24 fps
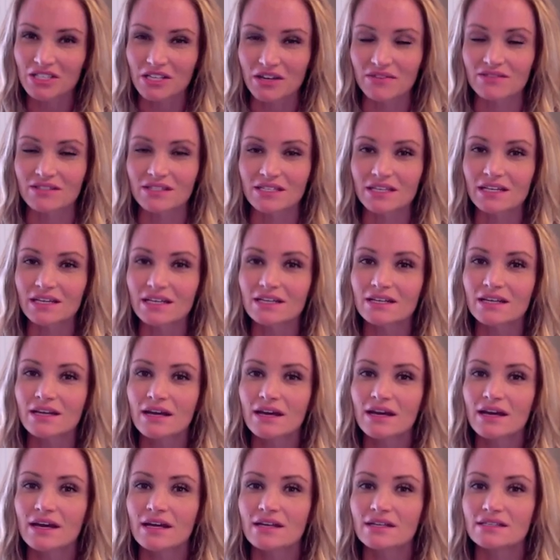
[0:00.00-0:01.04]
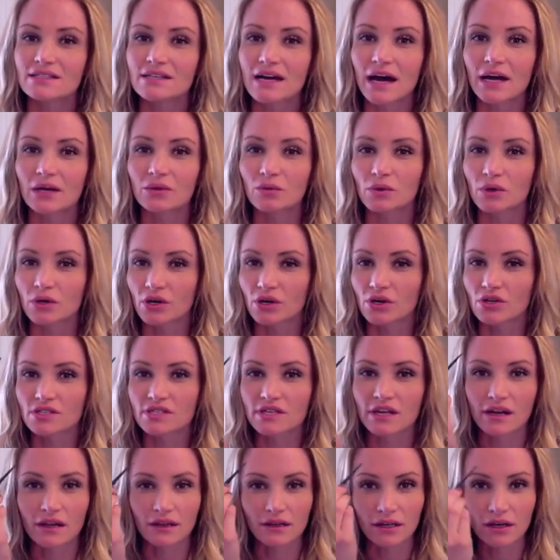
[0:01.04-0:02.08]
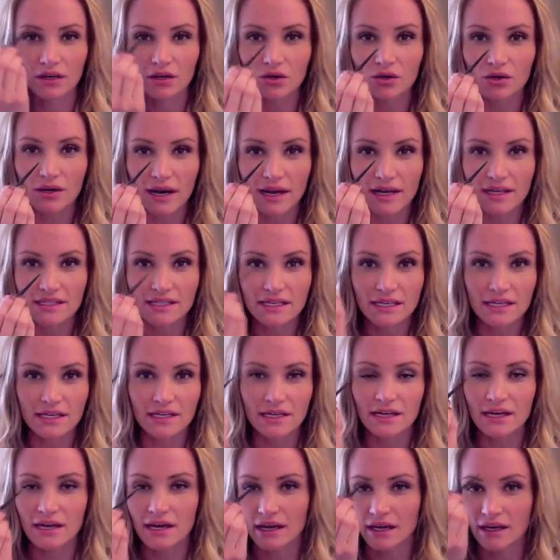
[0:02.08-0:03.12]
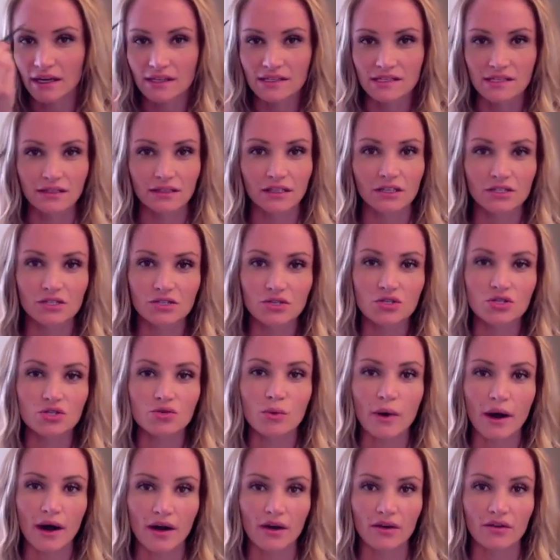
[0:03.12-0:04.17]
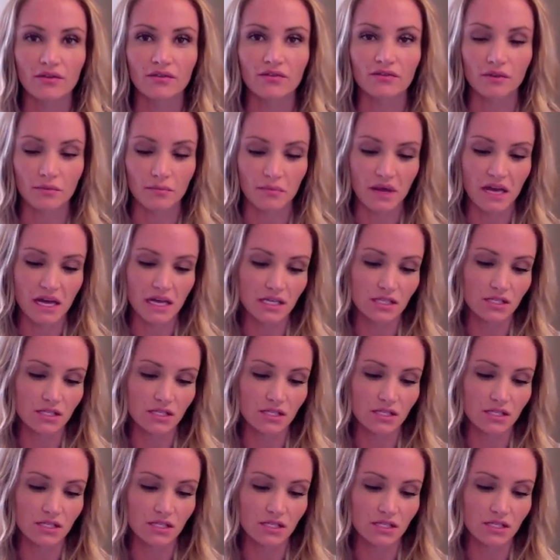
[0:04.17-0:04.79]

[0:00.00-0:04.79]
I've seen it done where girls get a little crazy and it's a little too squared for me.